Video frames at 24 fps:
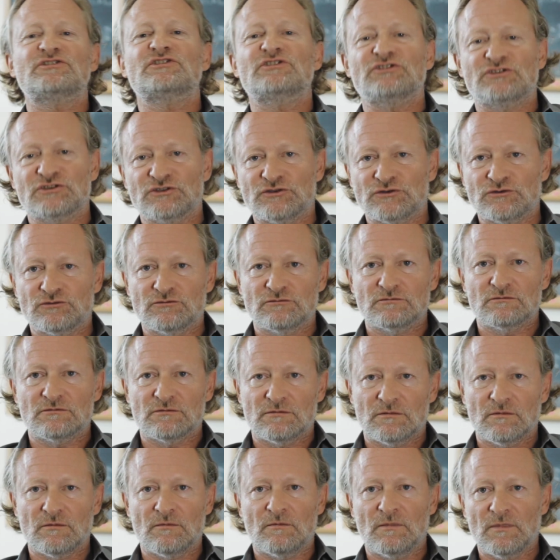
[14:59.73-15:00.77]
to do
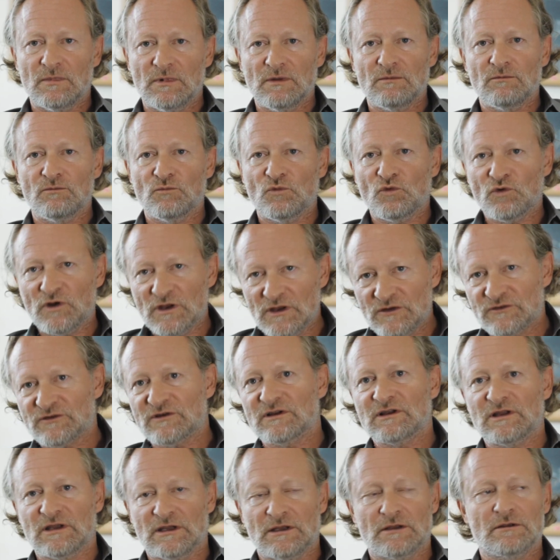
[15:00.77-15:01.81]
more
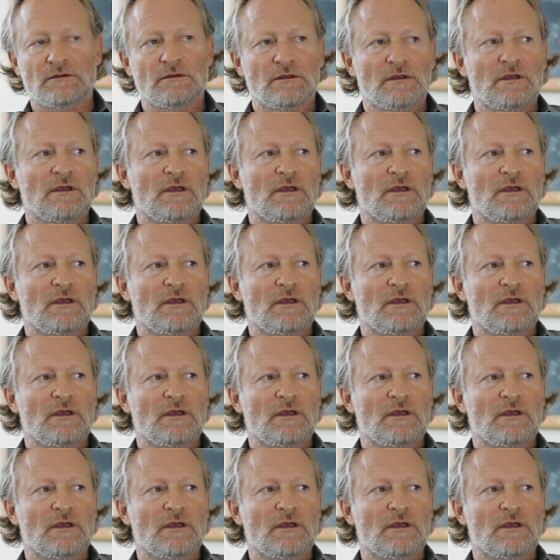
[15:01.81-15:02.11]
easily,